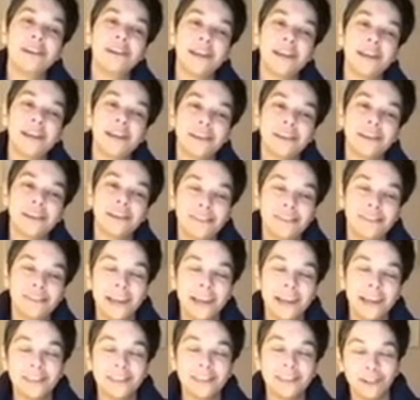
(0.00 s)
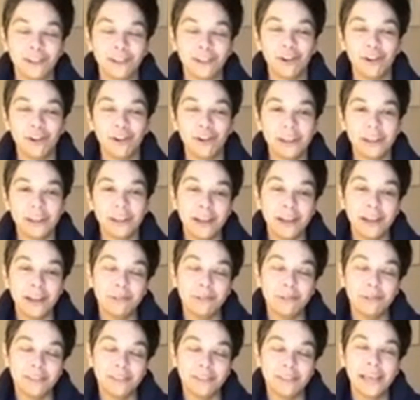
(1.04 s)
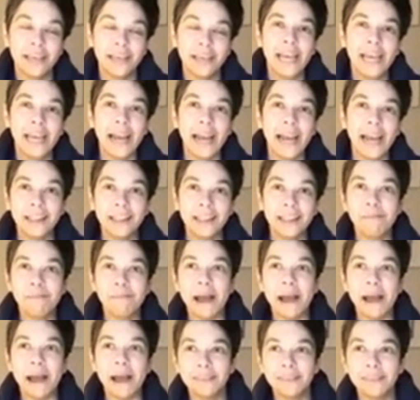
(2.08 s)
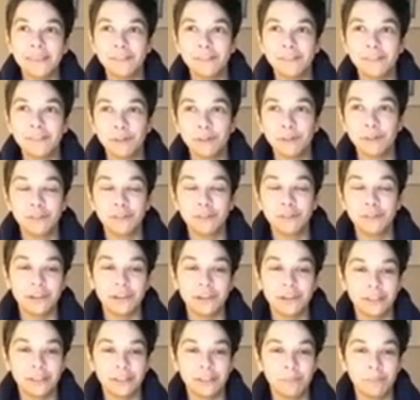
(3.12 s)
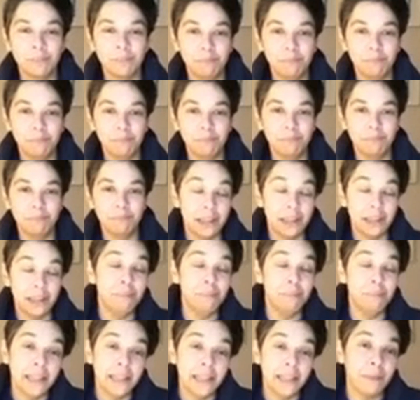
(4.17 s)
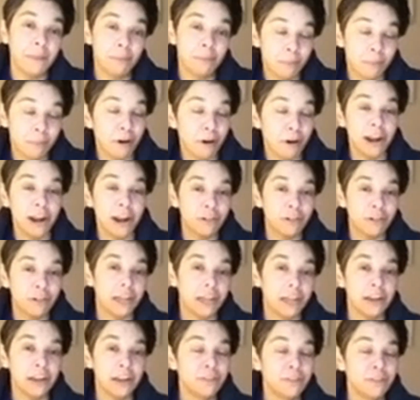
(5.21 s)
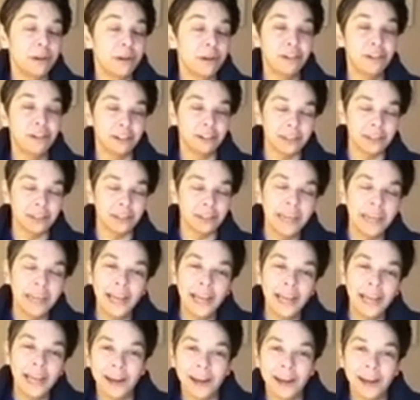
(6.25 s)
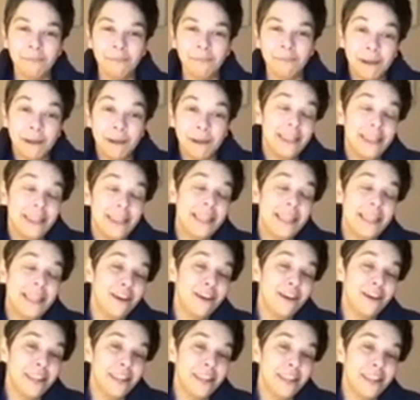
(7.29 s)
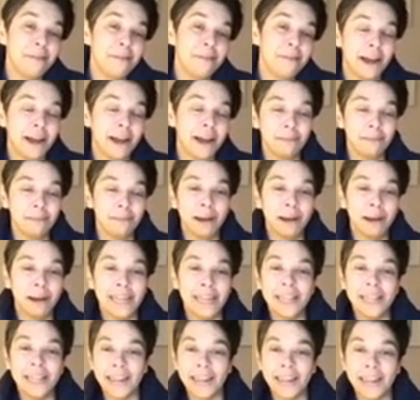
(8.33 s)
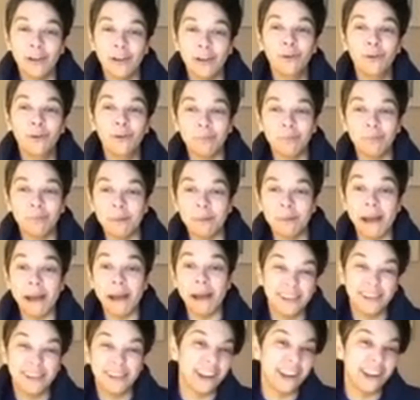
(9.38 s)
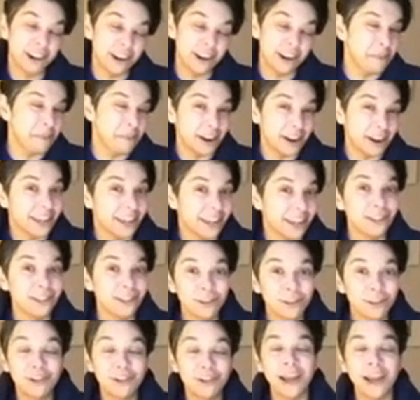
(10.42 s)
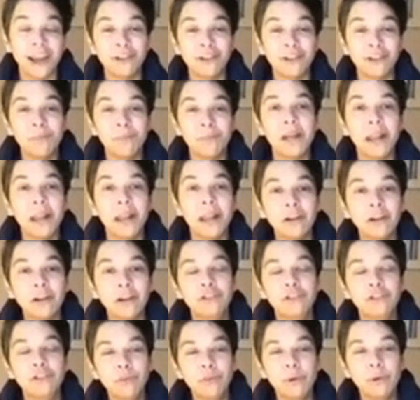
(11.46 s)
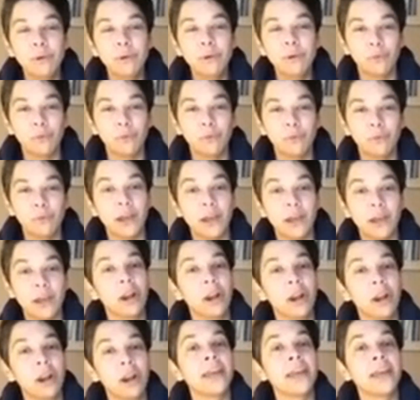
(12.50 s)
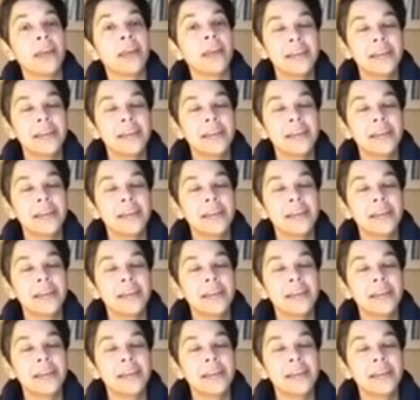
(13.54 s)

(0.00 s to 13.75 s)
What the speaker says: The reason it has it's taken such a long time, it's I think banks have thought of it as it being their proprietary information. But at the end of the day, my data that I hold with my bank is actually mine. And so I should be allowed to do with it what I would like.